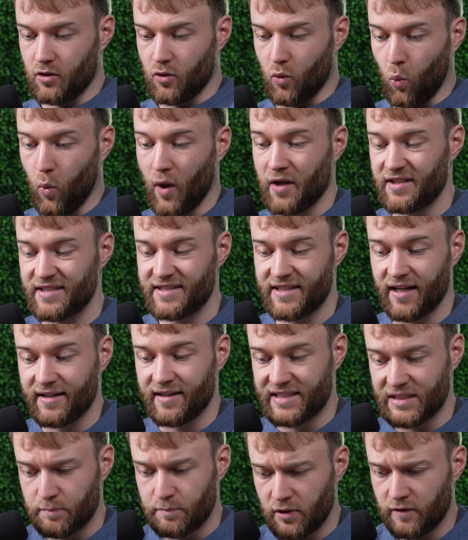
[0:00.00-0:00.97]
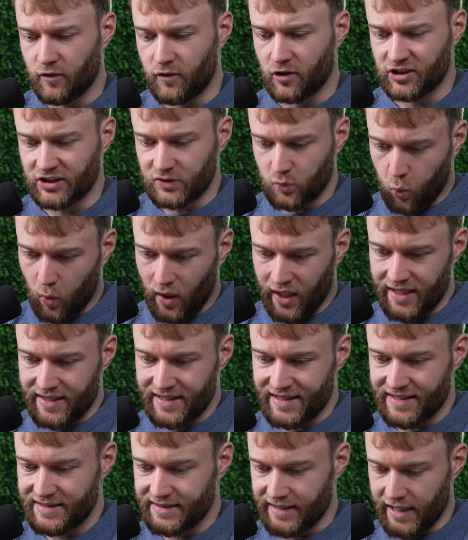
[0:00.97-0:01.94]
when to start simple versus when
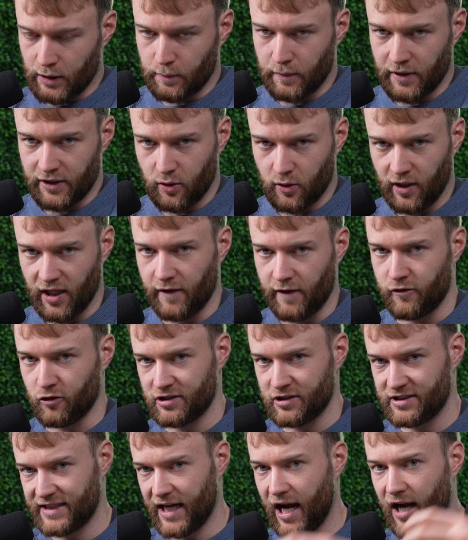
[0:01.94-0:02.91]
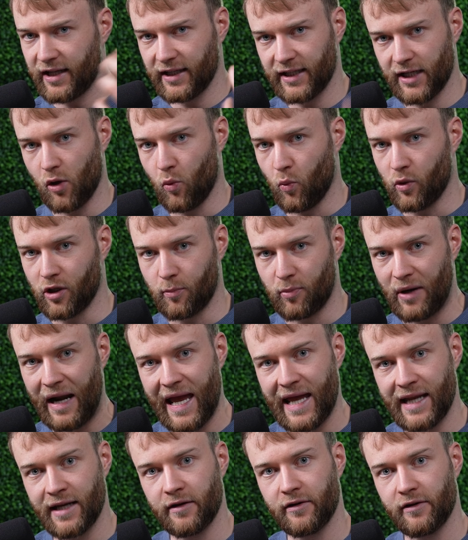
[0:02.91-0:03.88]
to segment. Okay, if you're starting out with a
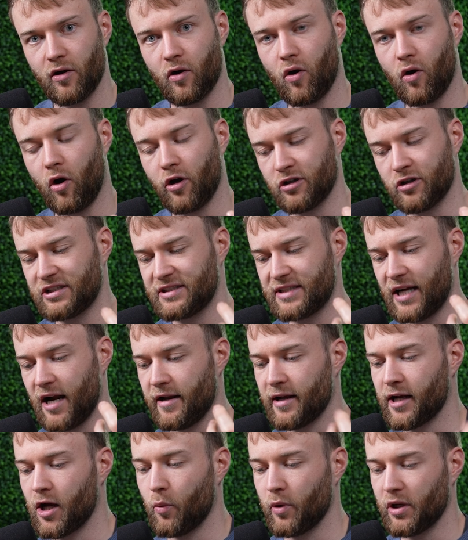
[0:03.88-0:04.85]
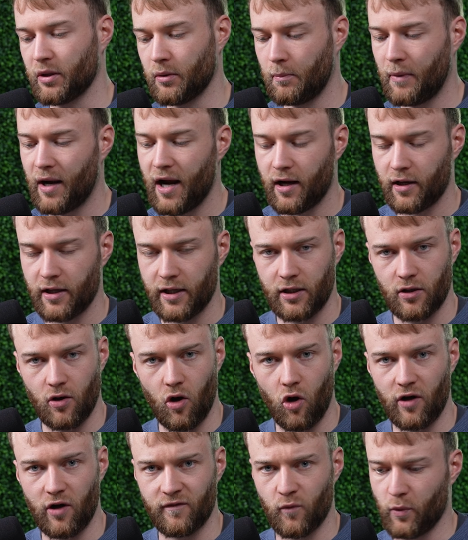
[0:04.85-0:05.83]
brand or you're starting out with email marketing
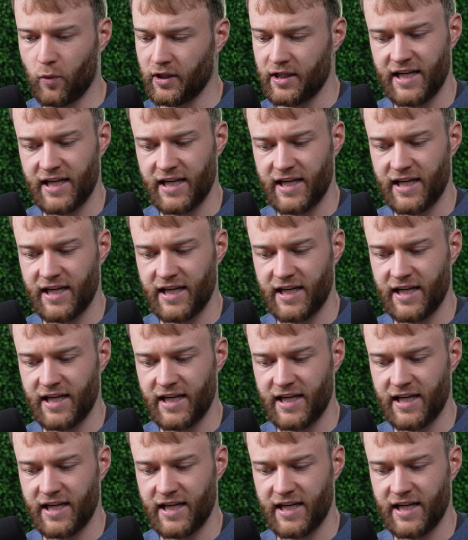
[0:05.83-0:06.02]
or even with an